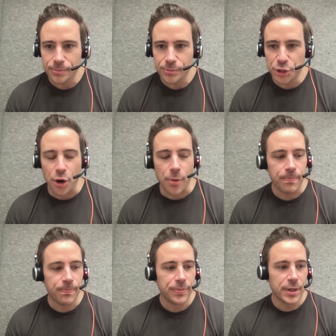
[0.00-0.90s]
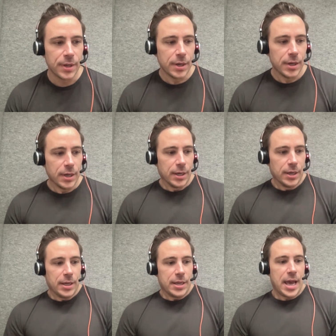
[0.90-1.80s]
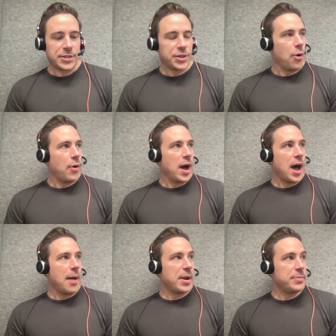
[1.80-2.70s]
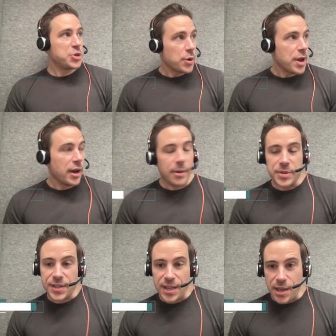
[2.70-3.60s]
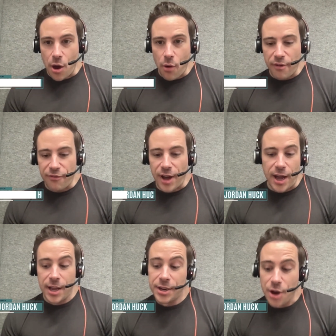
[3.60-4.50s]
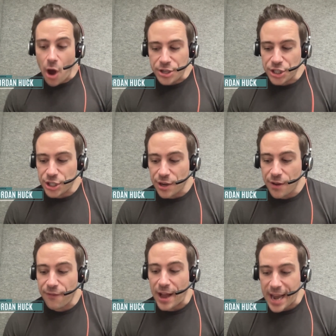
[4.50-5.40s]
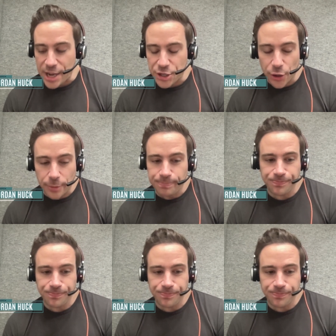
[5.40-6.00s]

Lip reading: Sure. Yeah. So my name is Jordan Huck. I'm the CEO of Notch Financial.